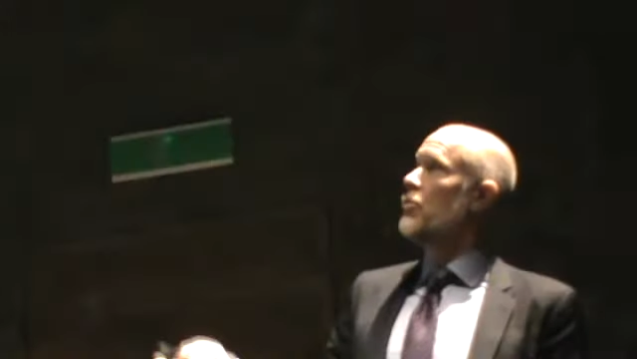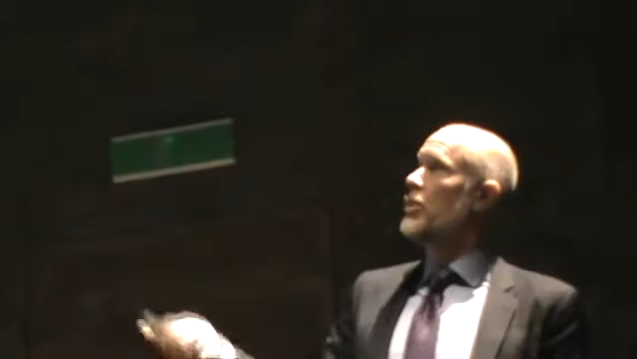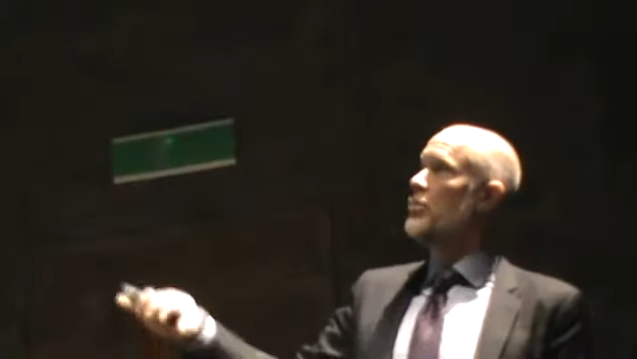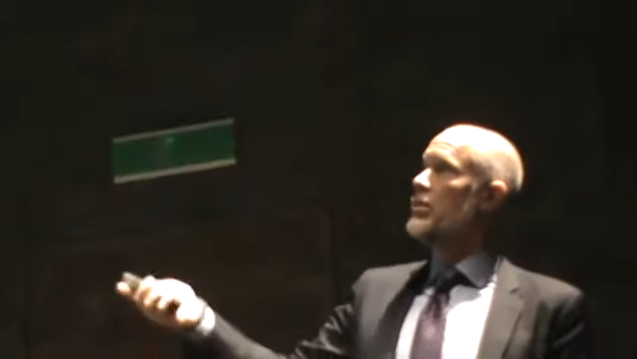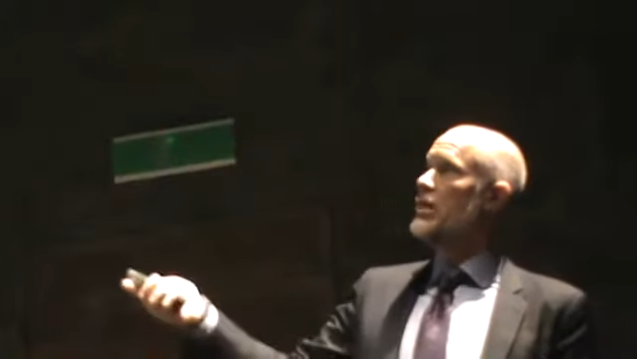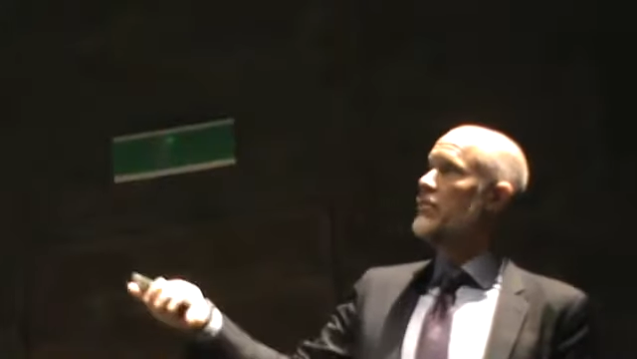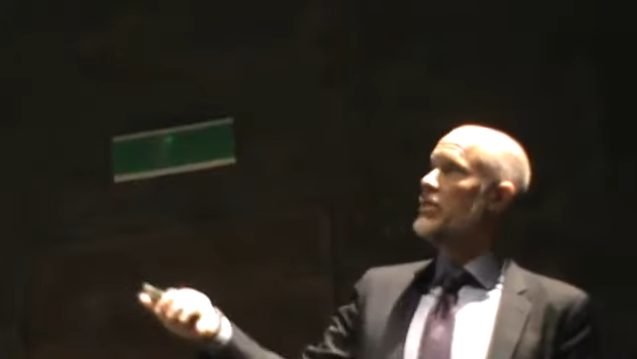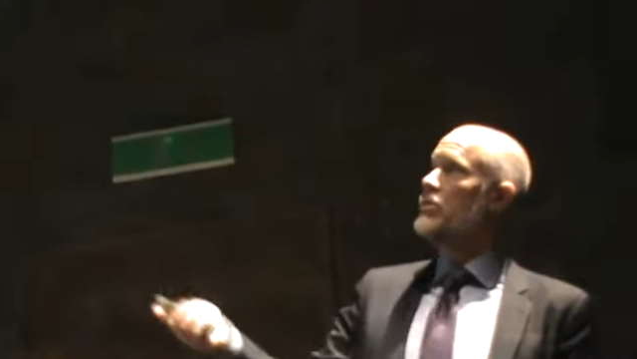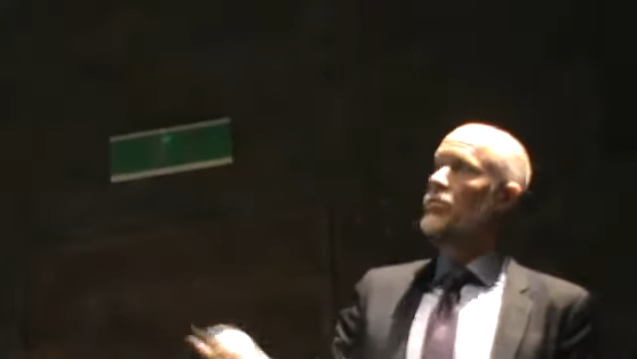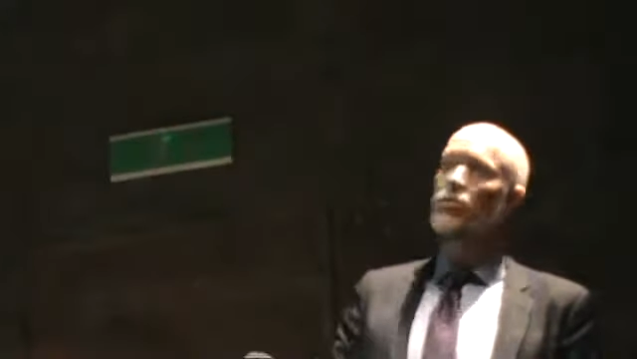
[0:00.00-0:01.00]
We
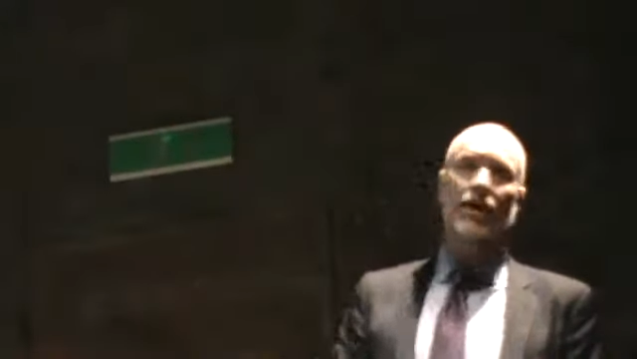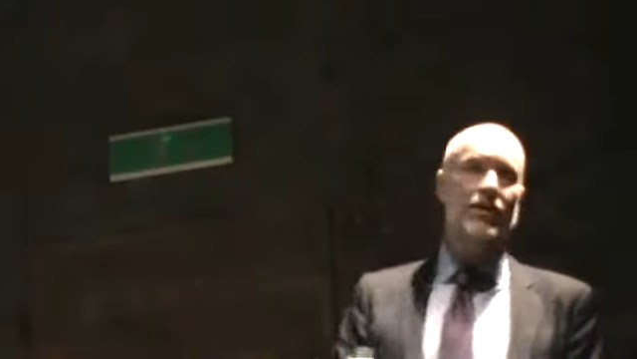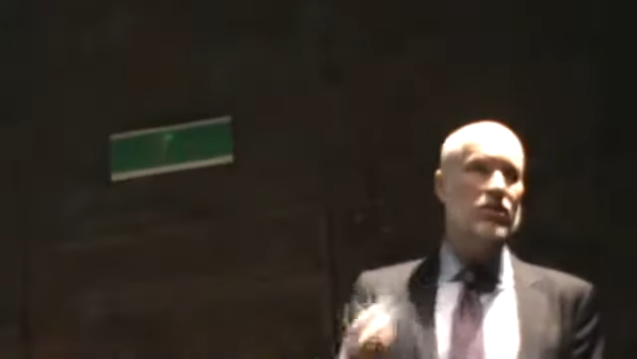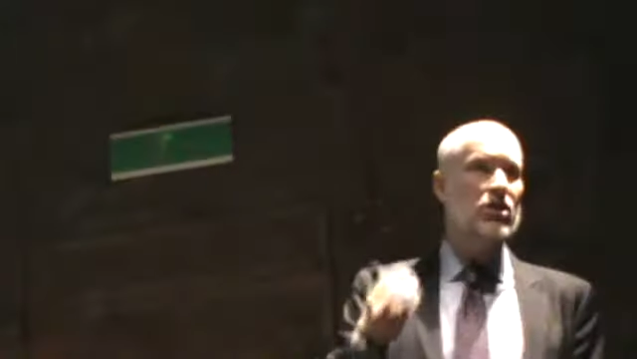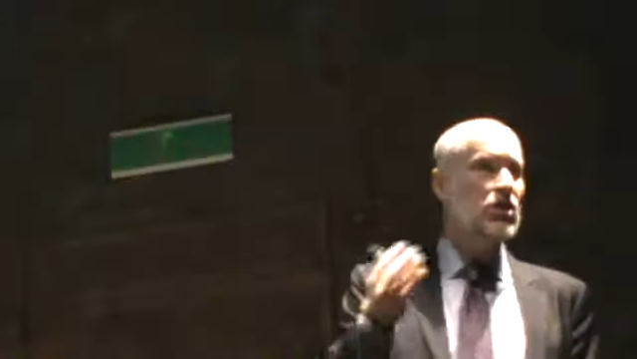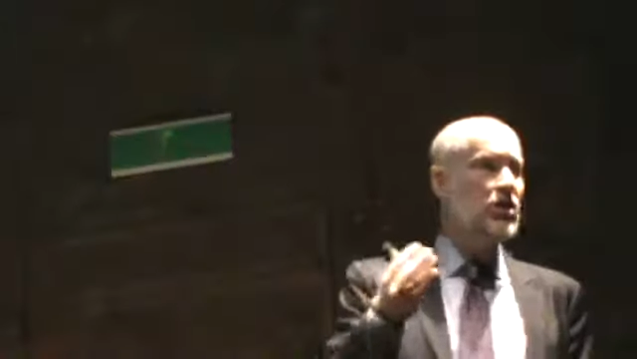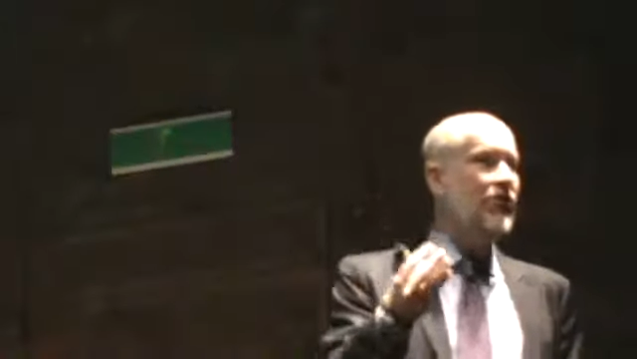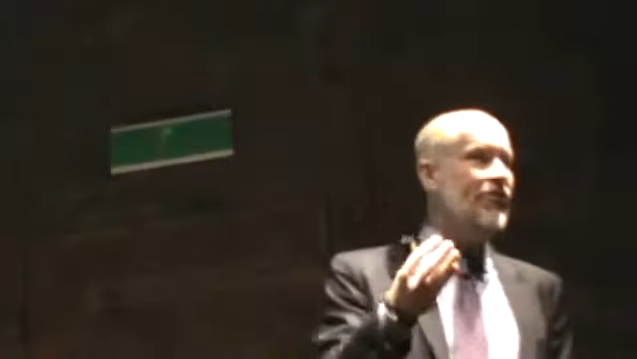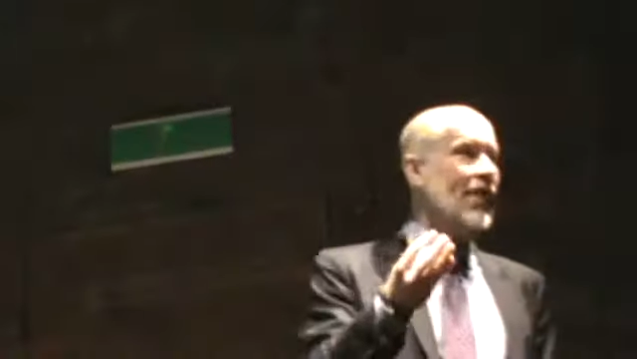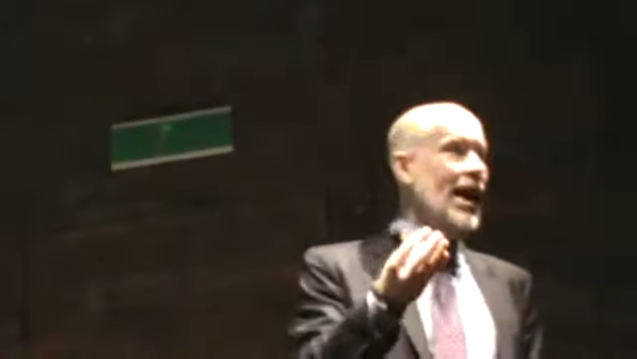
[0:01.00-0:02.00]
believe this creates a
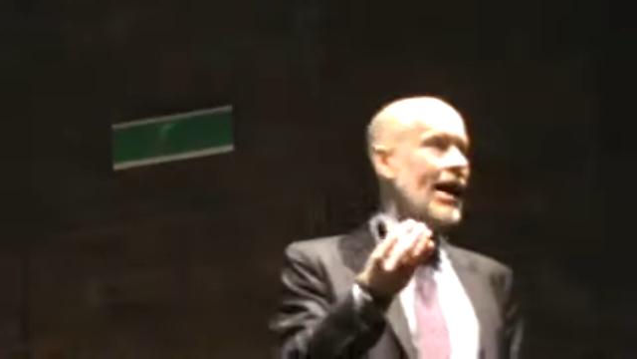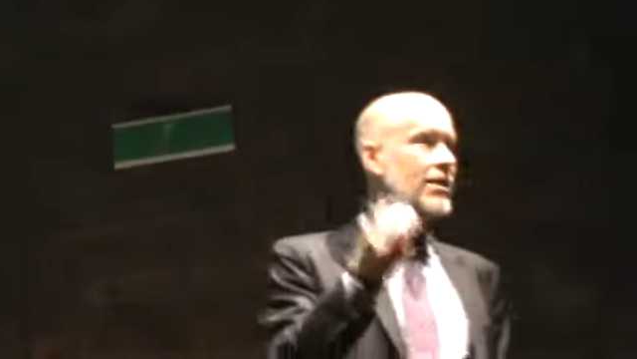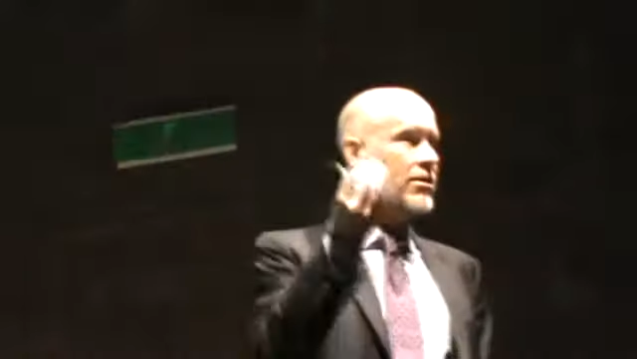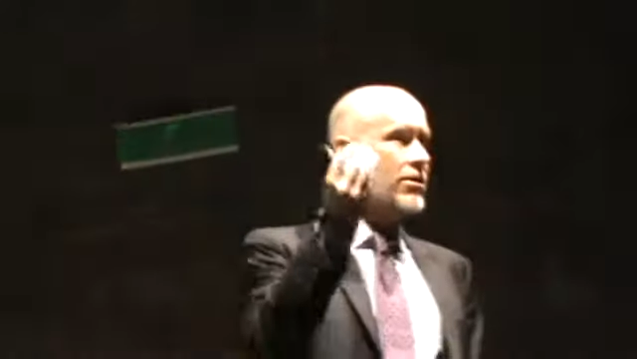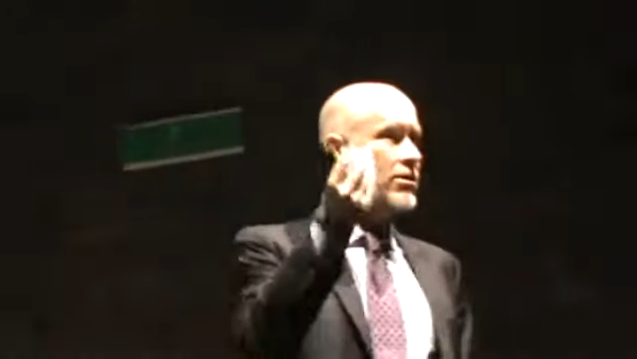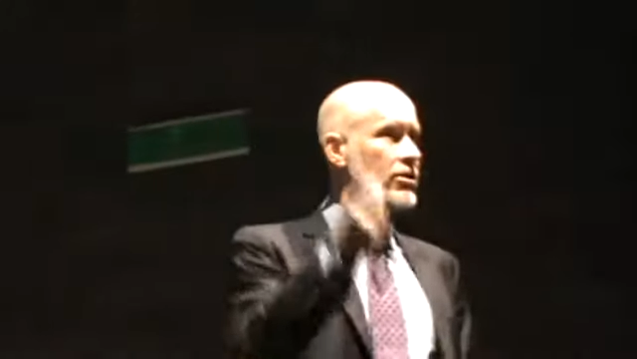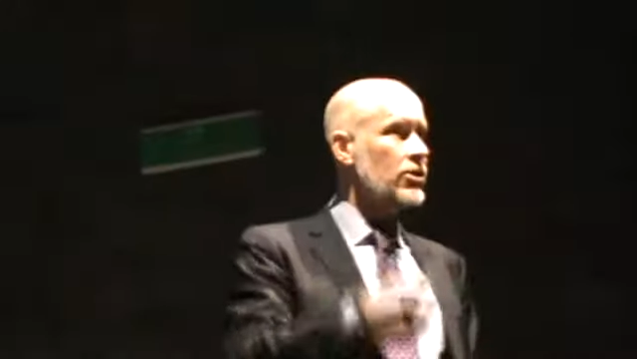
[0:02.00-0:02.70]
good fact